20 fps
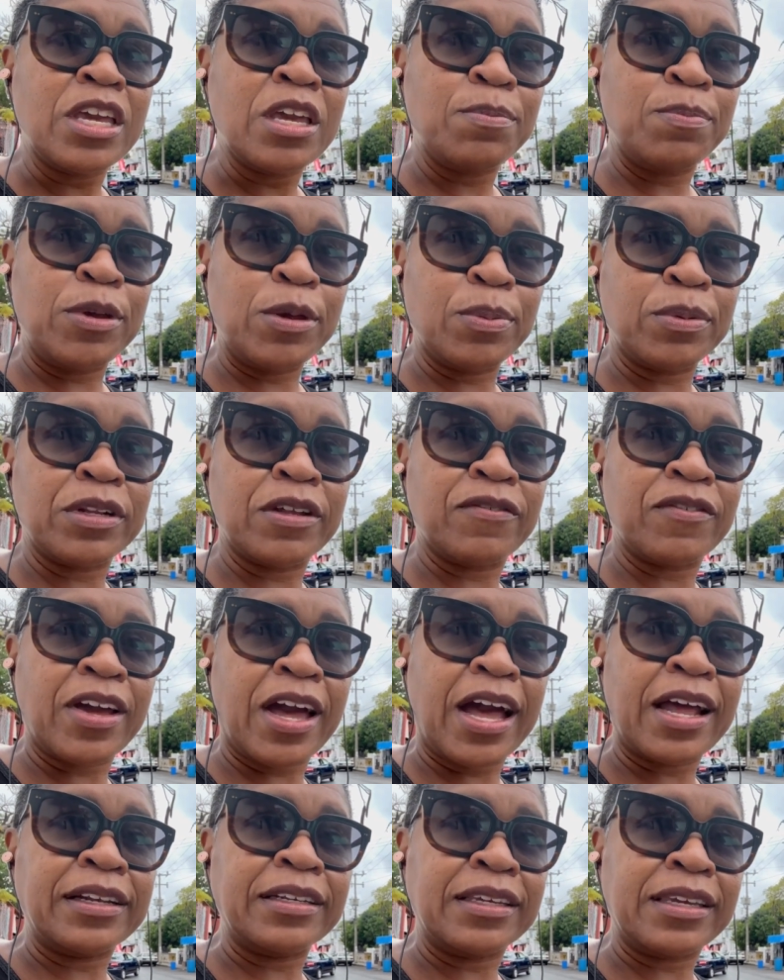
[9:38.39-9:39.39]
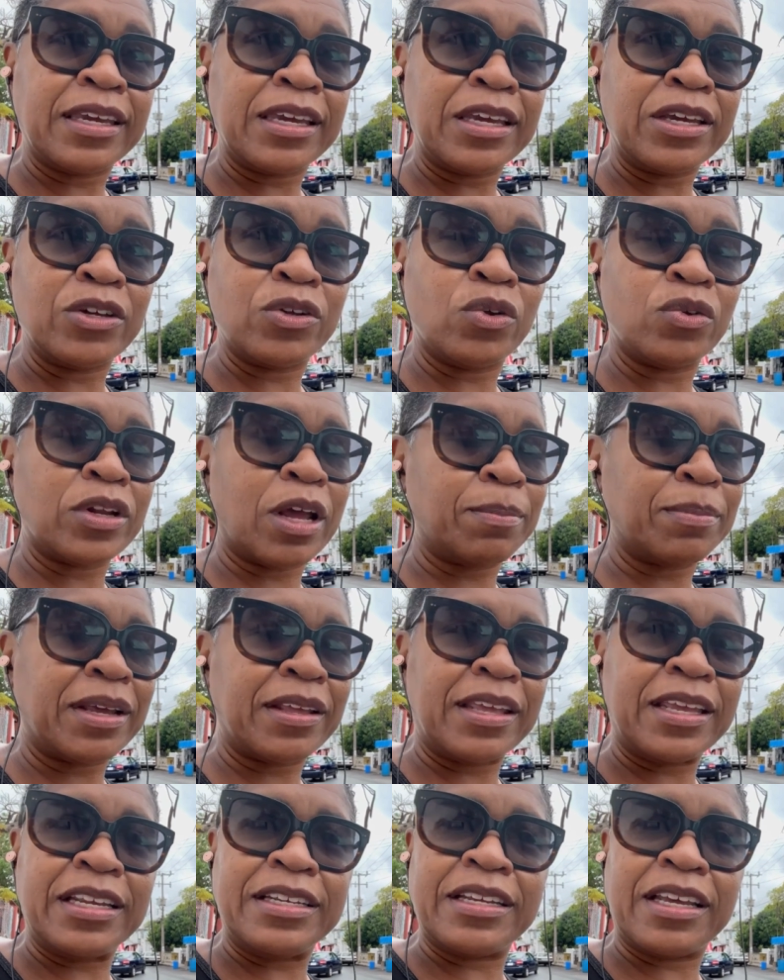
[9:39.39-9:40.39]
People have gotten killed. I'm
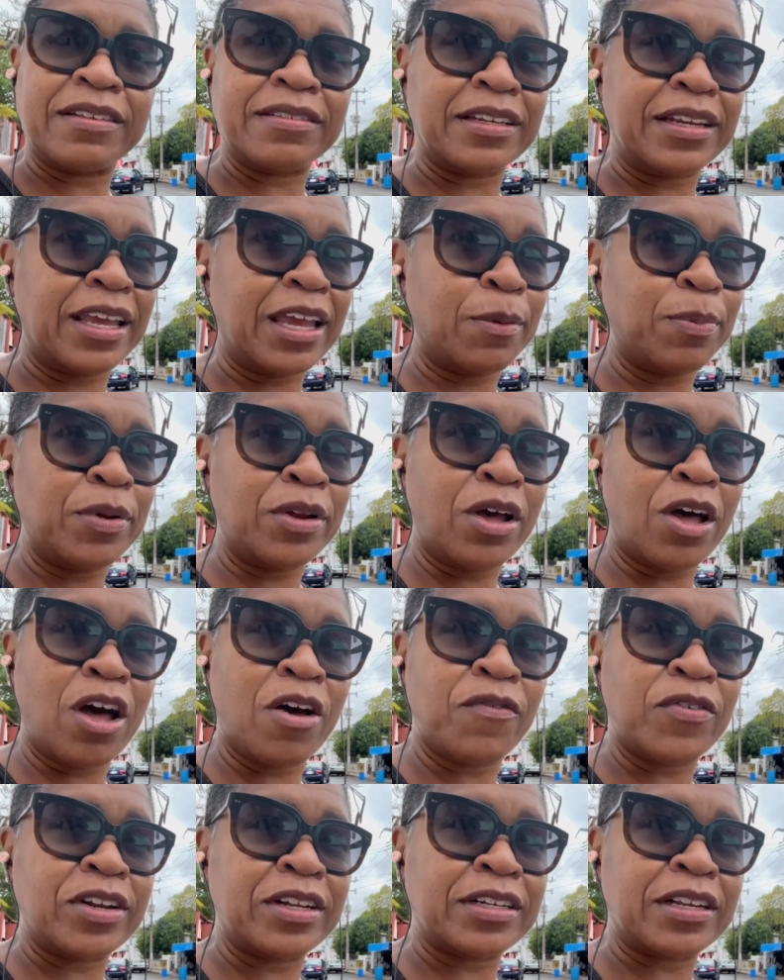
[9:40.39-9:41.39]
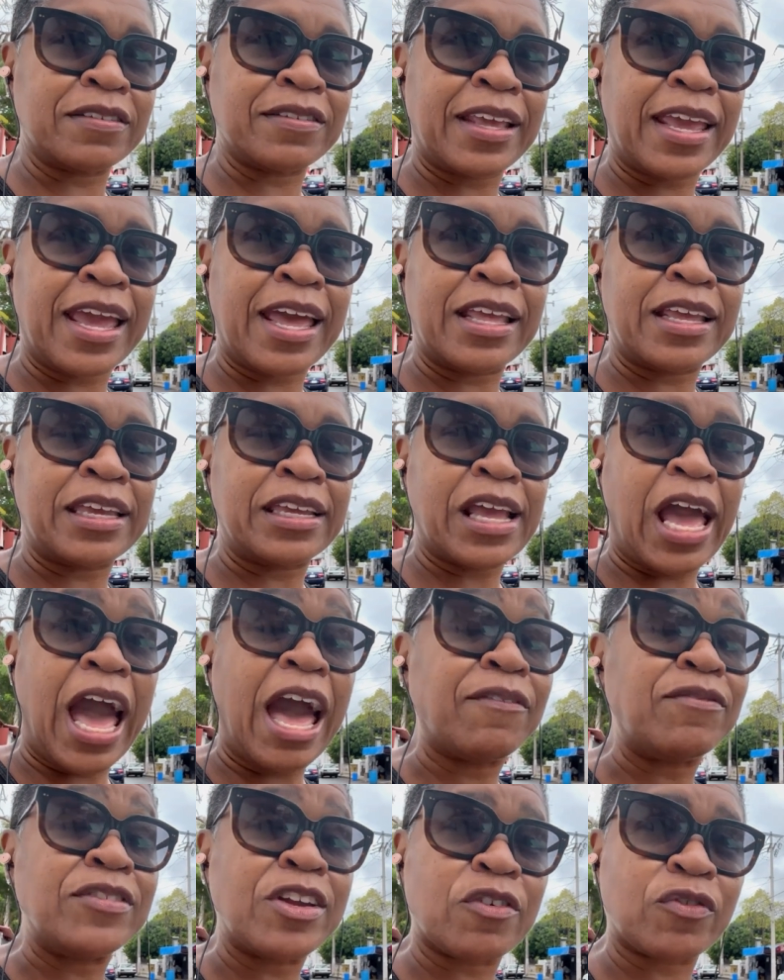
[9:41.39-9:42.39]
not. It doesn't happen often. It doesn't happen.
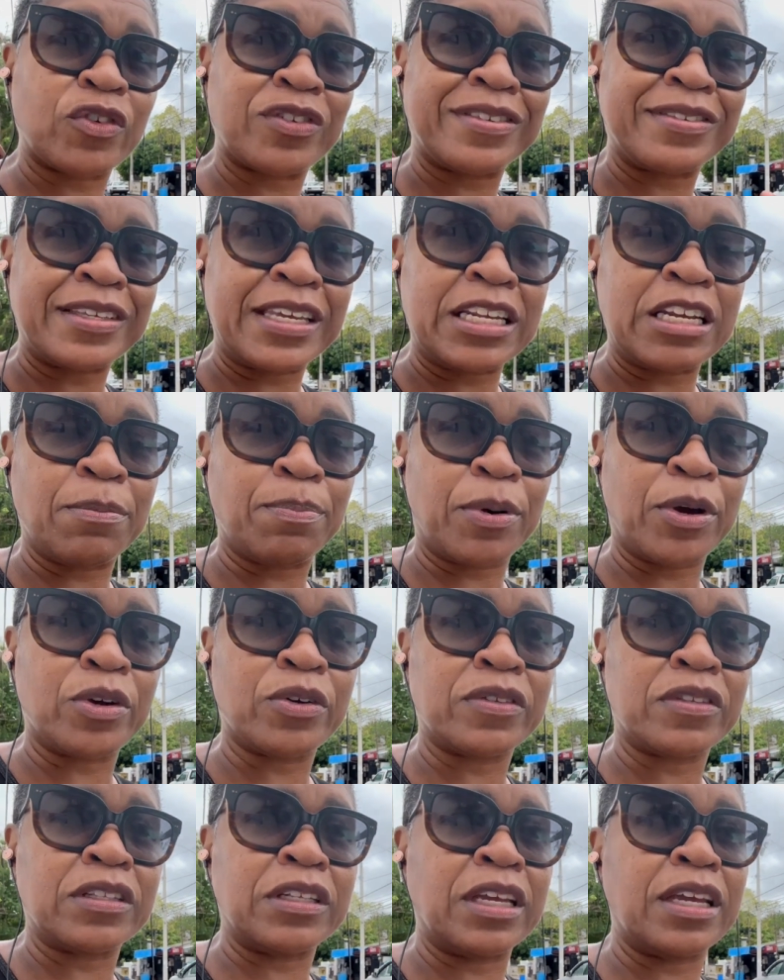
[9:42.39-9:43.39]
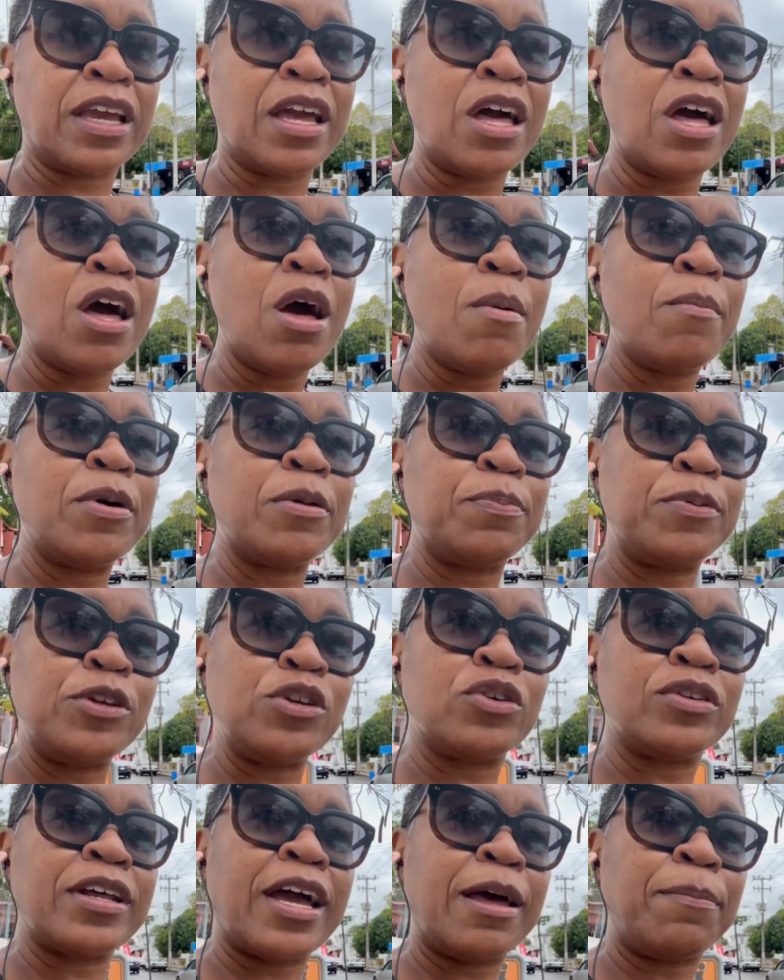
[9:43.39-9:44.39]
I've never seen it personally. But if
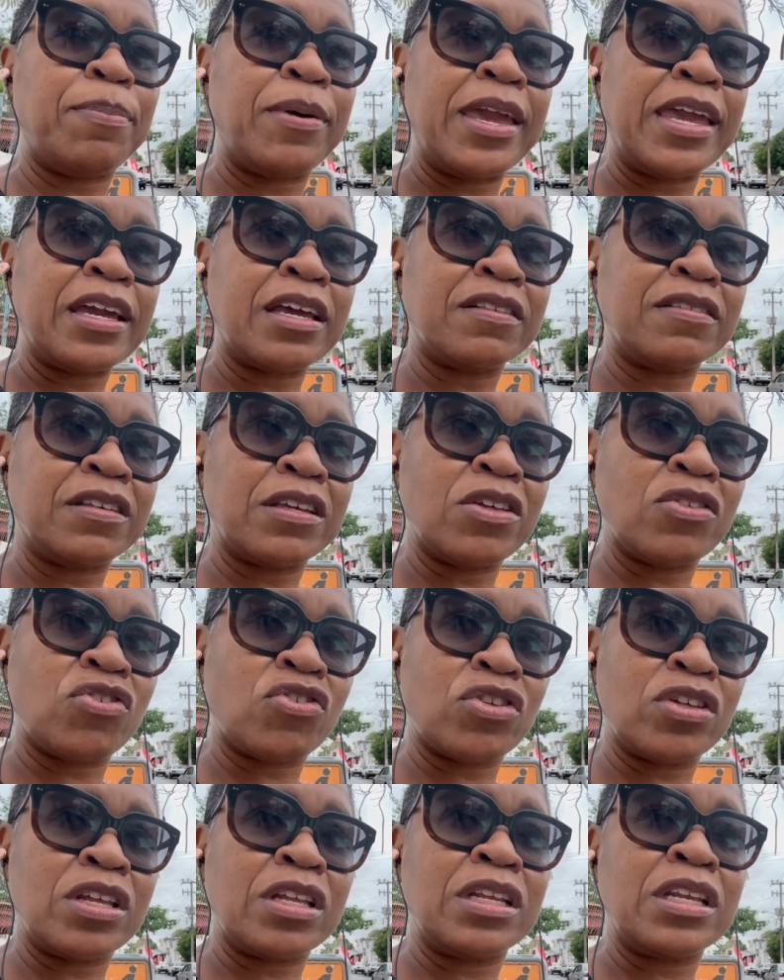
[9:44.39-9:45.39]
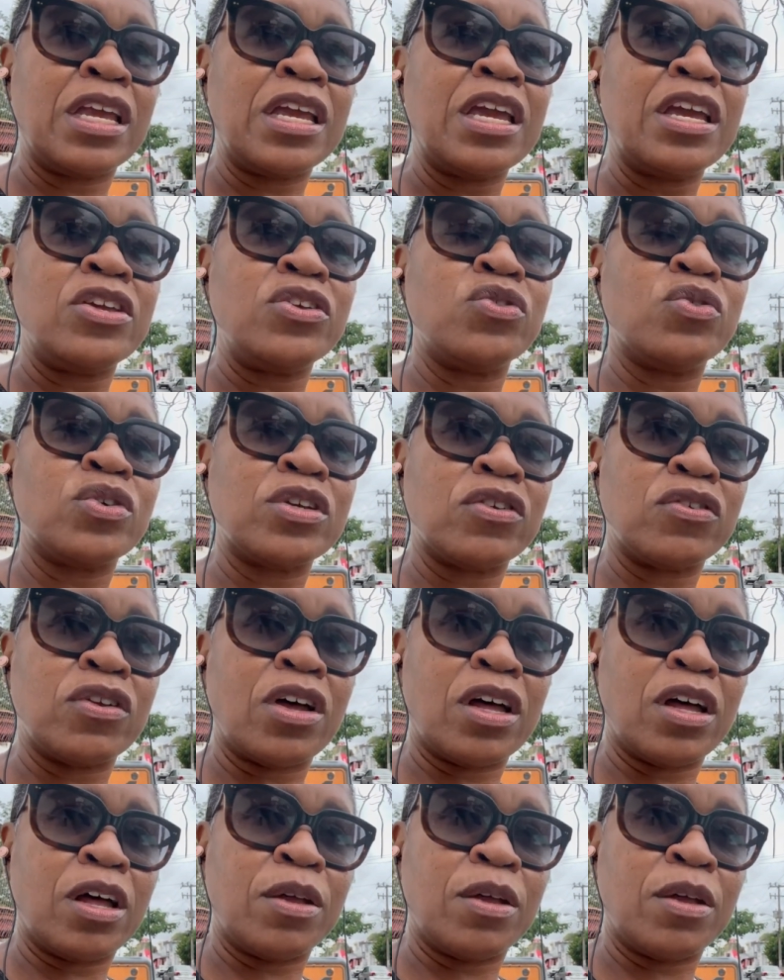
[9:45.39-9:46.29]
you're not paying attention, you'll get.